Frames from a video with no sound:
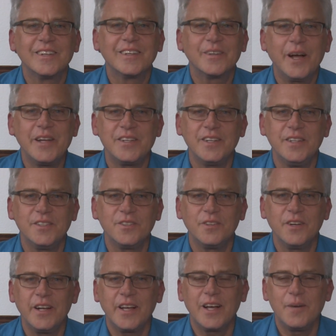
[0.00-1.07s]
questions
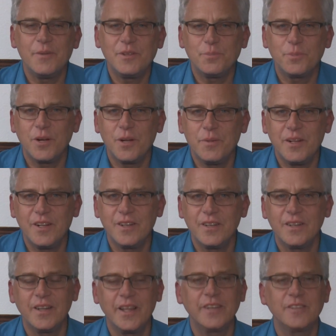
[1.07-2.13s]
or any comments, put them in
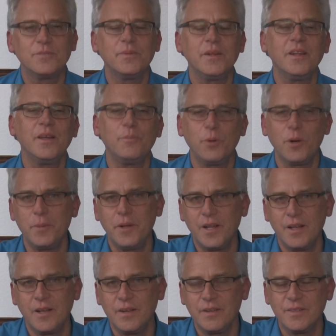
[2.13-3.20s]
the links, put them in
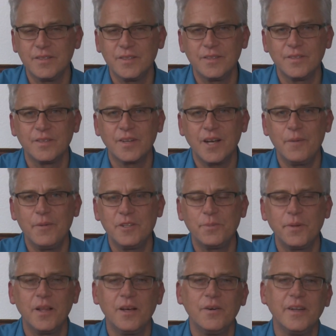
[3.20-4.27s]
the comments
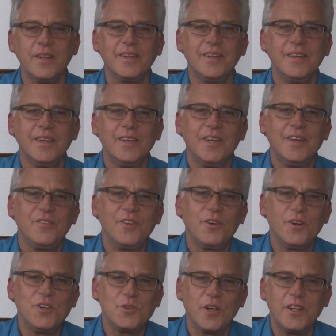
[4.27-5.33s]
below. And if you're
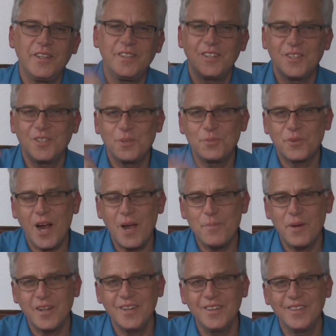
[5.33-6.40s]
enjoying these, hit the subscribe
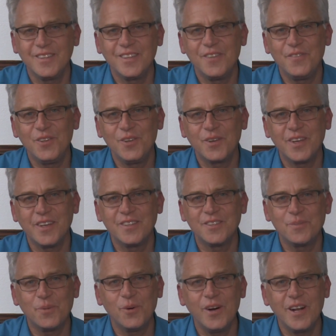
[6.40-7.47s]
button. If you can
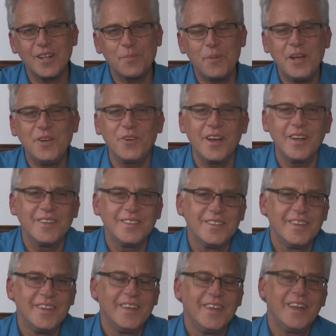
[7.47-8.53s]
support, hit the Patreon.
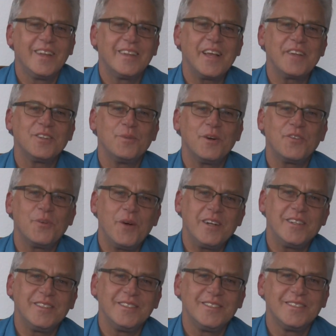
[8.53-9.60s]
Thanks so much for
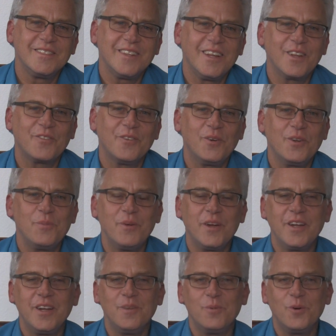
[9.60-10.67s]
watching. I look forward to
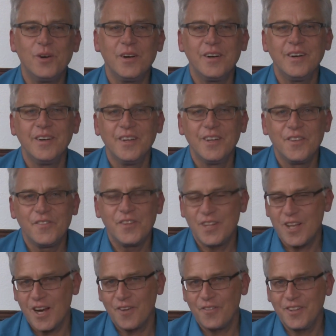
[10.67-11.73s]
bringing you more
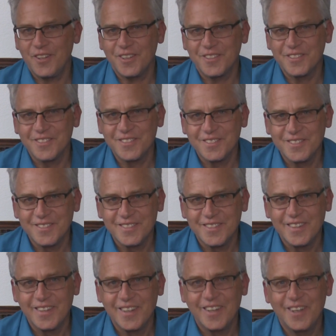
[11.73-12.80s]
photography talks.
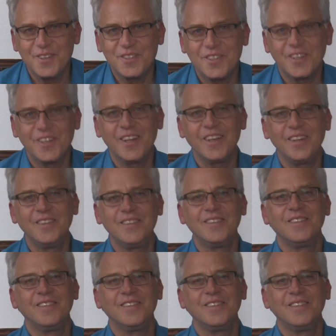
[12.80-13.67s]
Here's to good light.